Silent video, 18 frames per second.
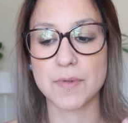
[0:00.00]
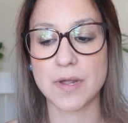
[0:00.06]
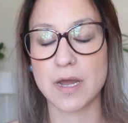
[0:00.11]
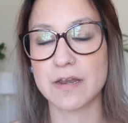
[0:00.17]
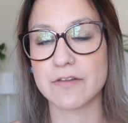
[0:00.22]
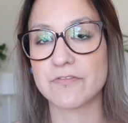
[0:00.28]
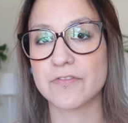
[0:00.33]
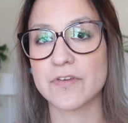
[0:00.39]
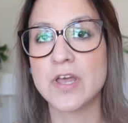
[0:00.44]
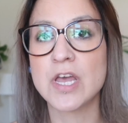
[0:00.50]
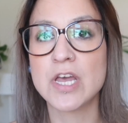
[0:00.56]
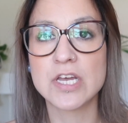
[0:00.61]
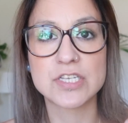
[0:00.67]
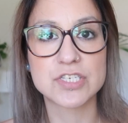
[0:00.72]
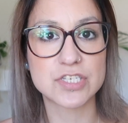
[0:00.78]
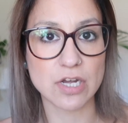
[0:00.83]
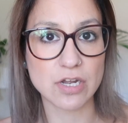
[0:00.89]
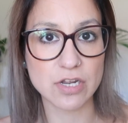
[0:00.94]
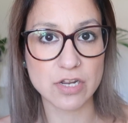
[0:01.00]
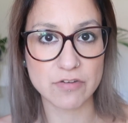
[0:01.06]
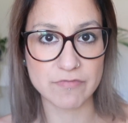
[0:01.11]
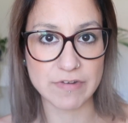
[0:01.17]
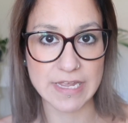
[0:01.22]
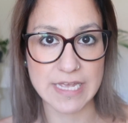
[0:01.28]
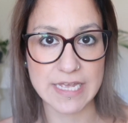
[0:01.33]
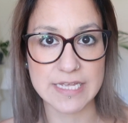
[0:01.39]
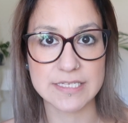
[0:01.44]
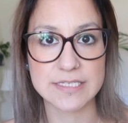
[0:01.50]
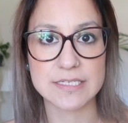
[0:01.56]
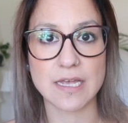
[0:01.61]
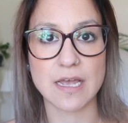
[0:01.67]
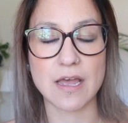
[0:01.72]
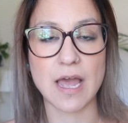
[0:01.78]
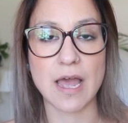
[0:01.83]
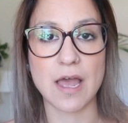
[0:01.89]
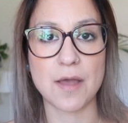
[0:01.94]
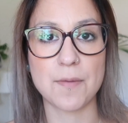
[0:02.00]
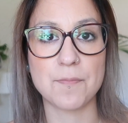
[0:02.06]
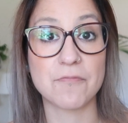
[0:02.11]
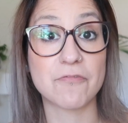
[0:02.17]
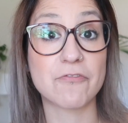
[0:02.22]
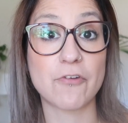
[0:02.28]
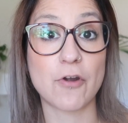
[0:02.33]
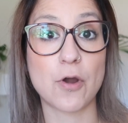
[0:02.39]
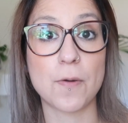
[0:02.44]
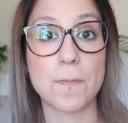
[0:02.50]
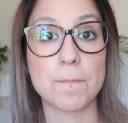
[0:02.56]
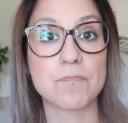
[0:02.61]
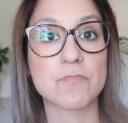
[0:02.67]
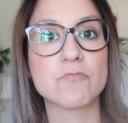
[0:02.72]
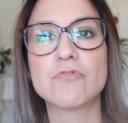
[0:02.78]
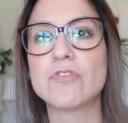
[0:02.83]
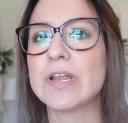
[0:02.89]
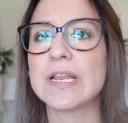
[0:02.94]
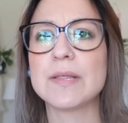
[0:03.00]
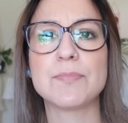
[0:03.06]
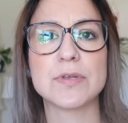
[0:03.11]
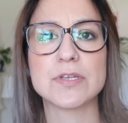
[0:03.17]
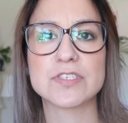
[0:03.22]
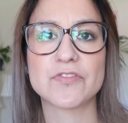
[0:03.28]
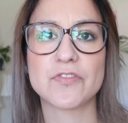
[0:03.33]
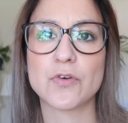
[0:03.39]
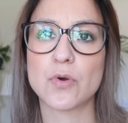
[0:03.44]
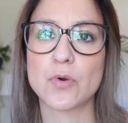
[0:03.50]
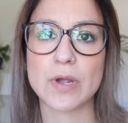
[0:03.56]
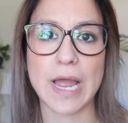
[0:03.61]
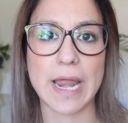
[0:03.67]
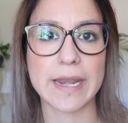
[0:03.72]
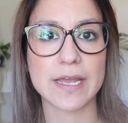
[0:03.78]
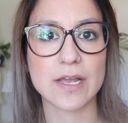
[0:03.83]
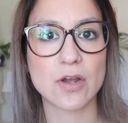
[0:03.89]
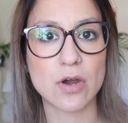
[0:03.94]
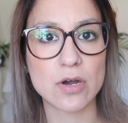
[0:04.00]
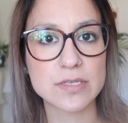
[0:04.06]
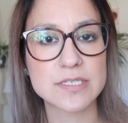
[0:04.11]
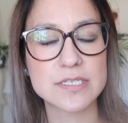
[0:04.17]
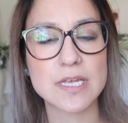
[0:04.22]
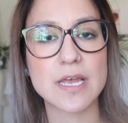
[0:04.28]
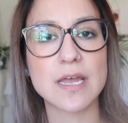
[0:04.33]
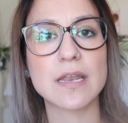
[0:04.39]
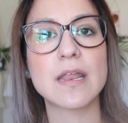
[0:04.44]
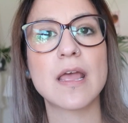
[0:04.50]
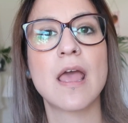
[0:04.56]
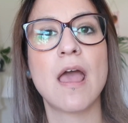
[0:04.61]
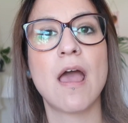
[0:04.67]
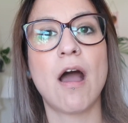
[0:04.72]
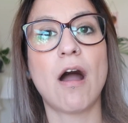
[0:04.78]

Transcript: kind of dungarees from really beautiful organic cotton.